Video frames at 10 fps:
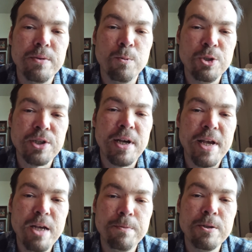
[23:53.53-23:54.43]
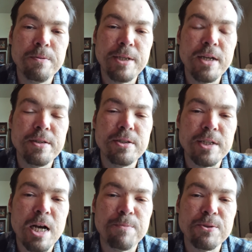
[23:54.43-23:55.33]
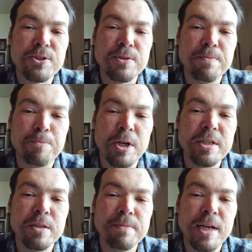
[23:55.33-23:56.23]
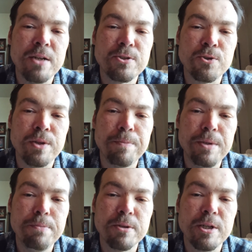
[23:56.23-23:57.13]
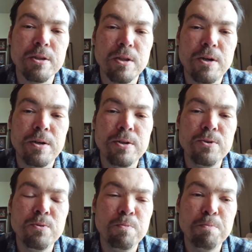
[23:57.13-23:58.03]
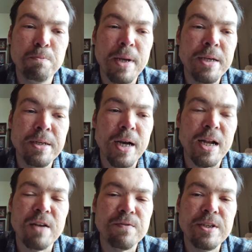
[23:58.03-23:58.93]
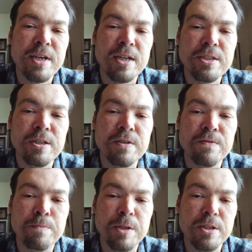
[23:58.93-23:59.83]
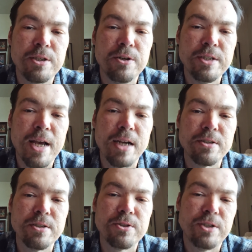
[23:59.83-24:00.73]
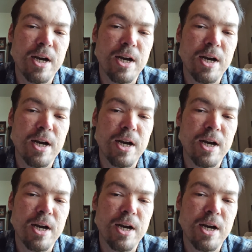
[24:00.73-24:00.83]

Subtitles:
Was I able to take these topics and break them down so that people could learn who may not have any idea of military tactics,